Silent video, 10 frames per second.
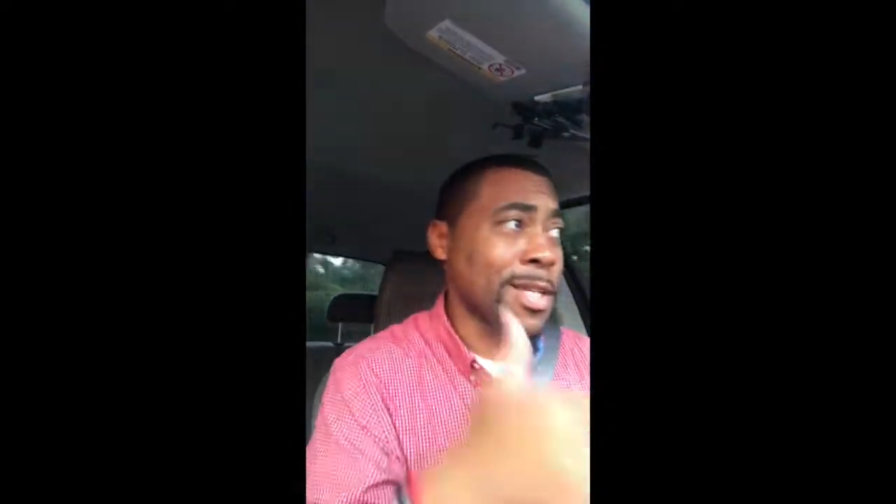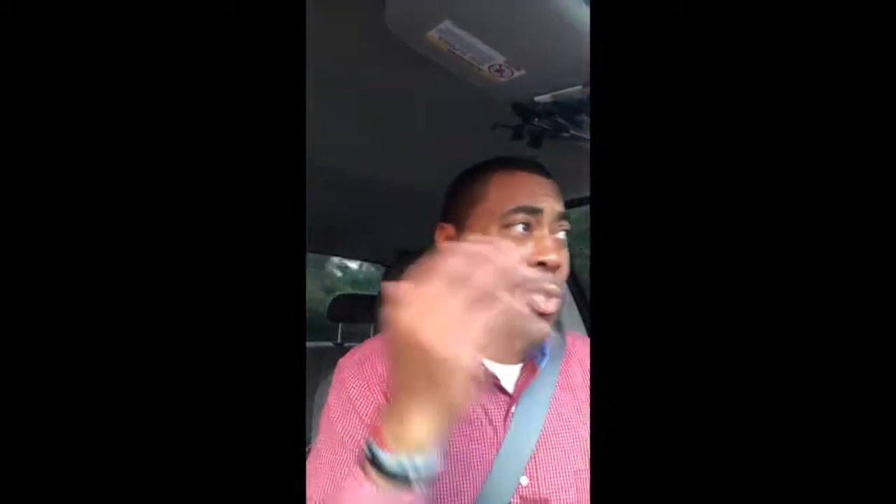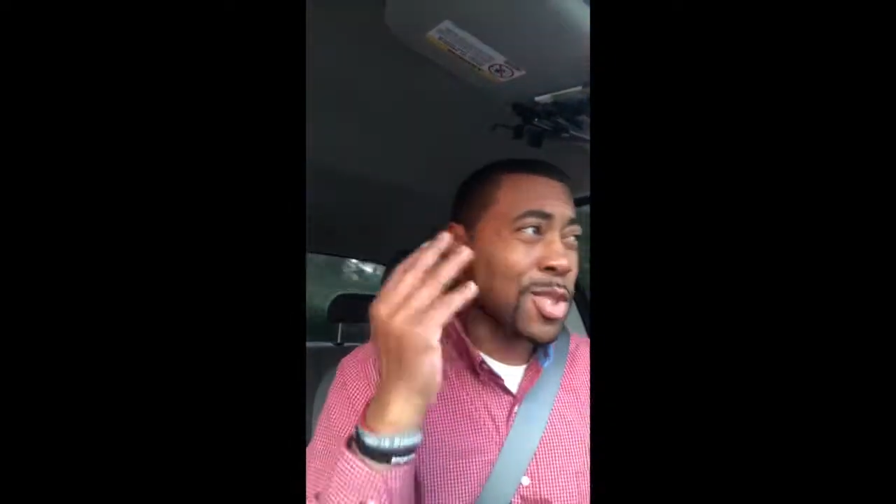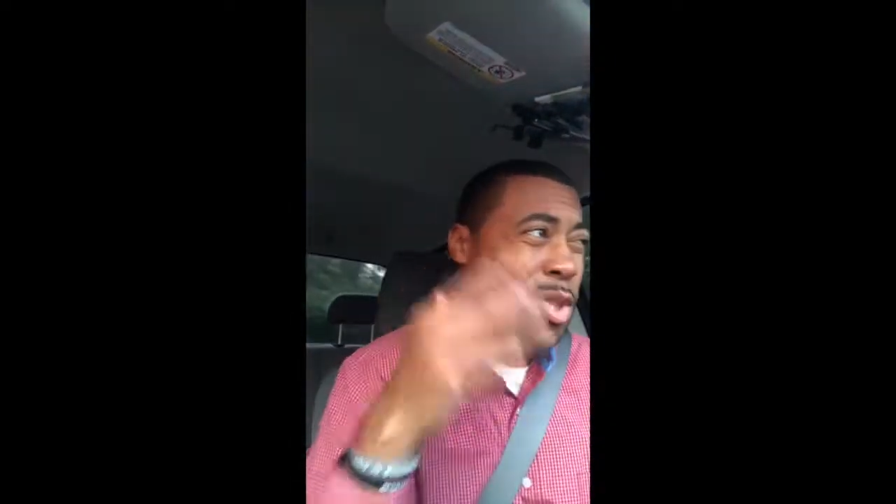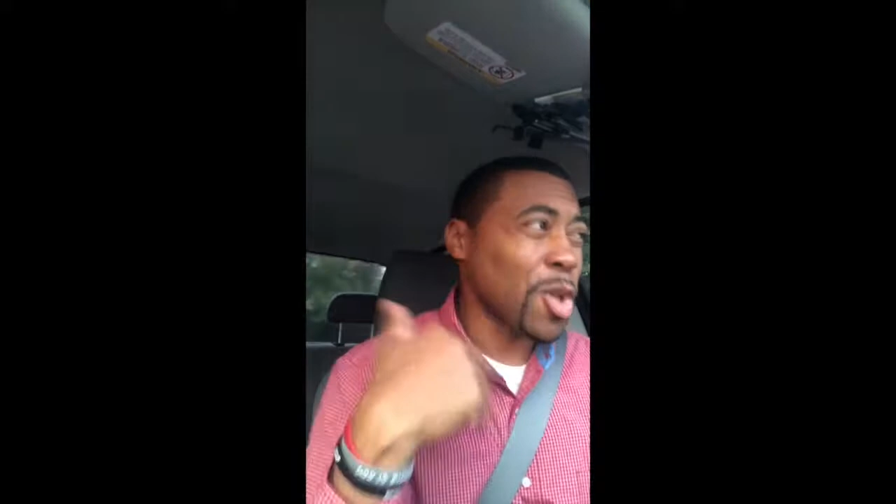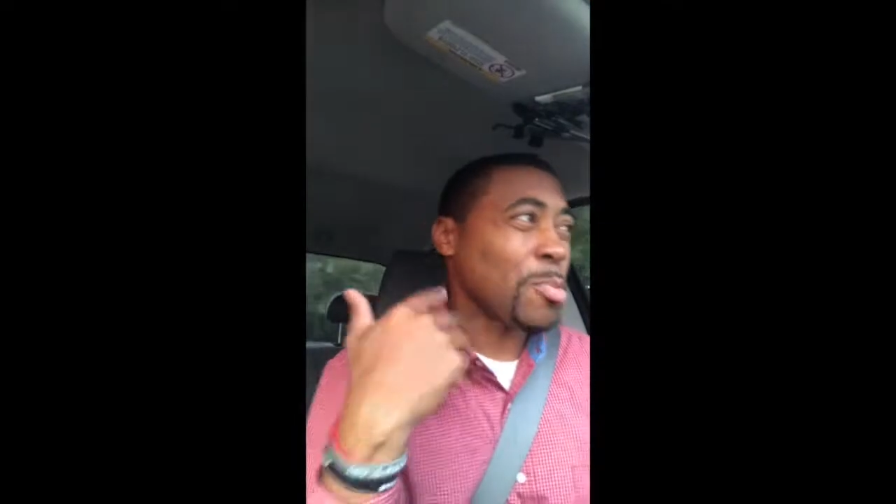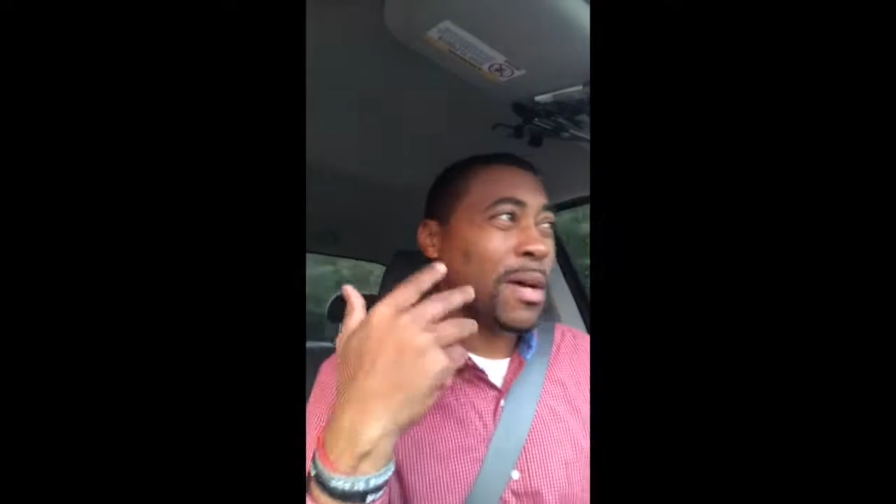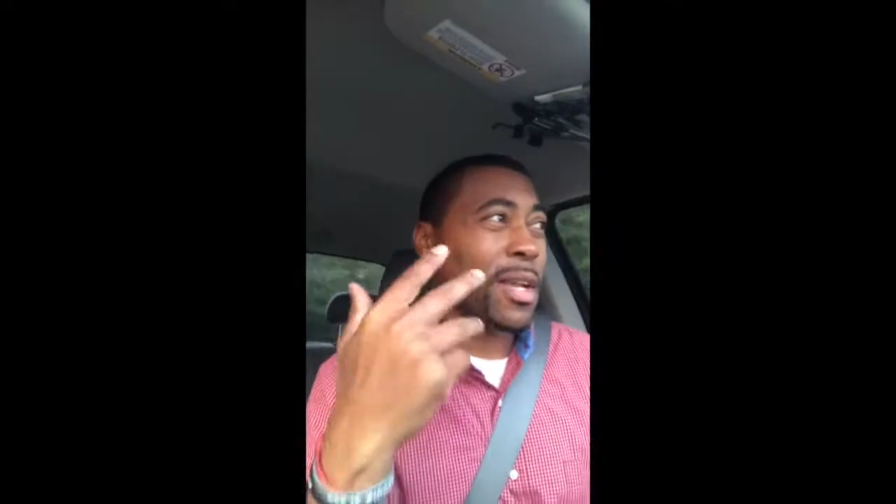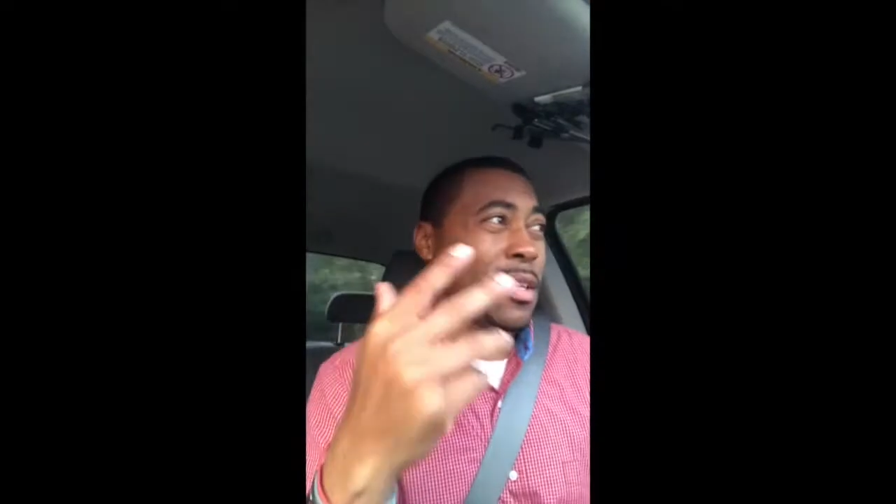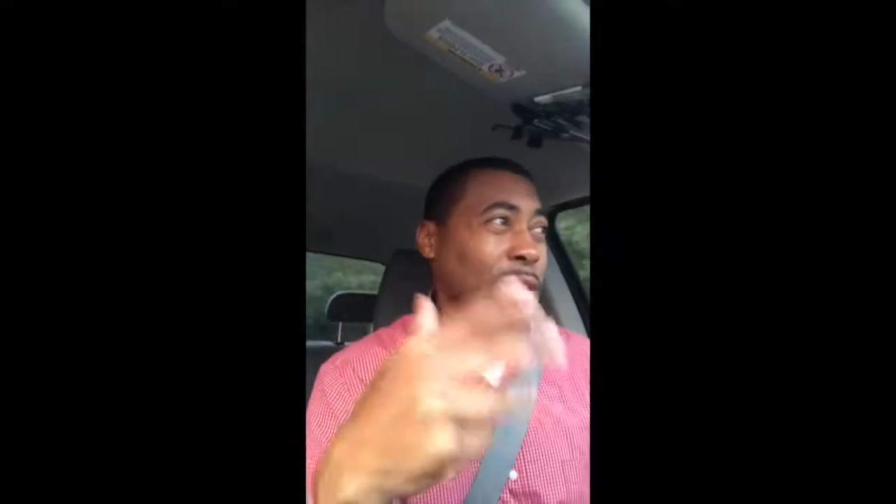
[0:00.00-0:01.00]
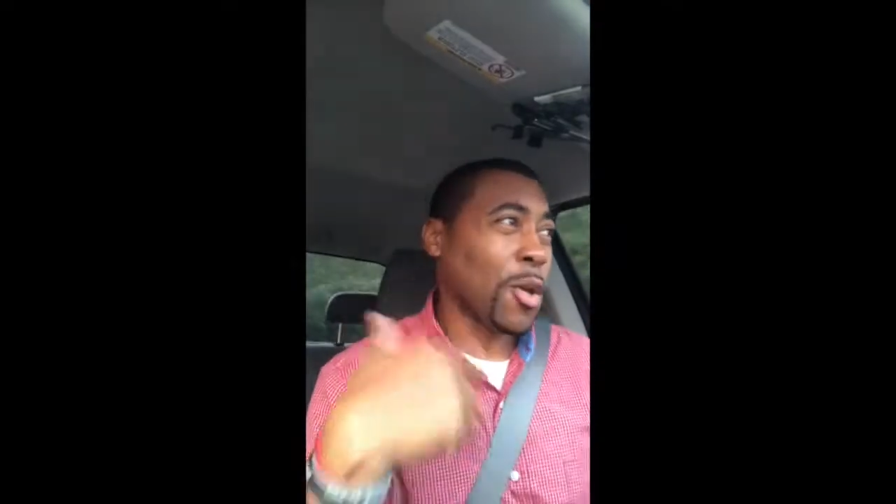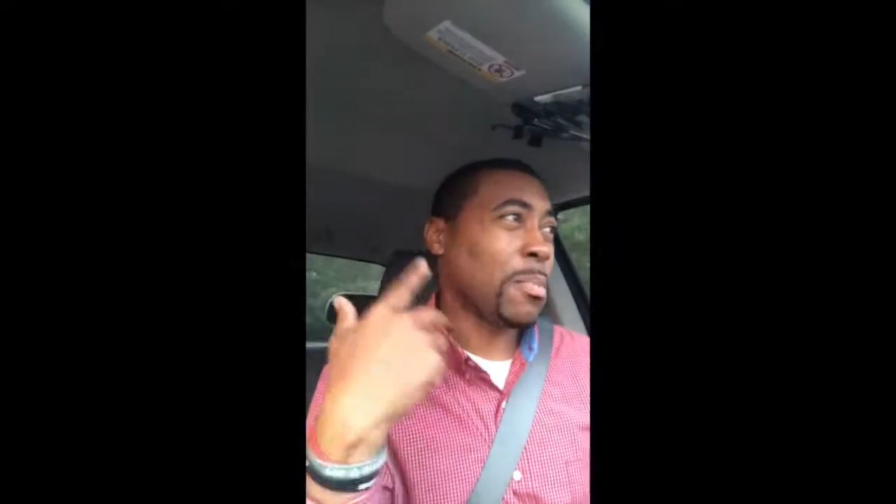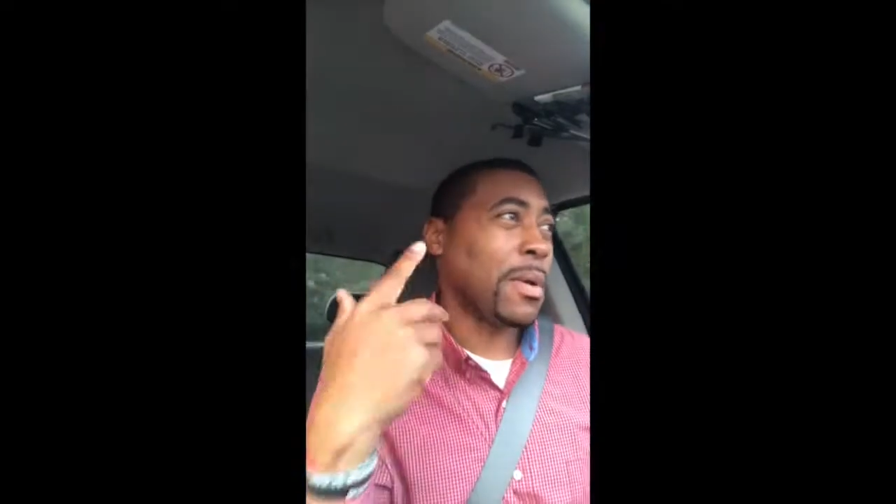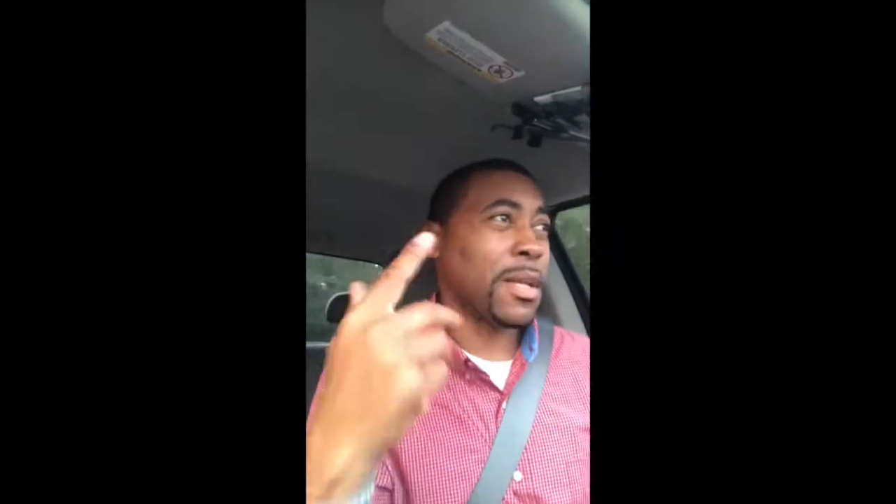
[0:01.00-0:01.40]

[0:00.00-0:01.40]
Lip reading: I just thought about it, and after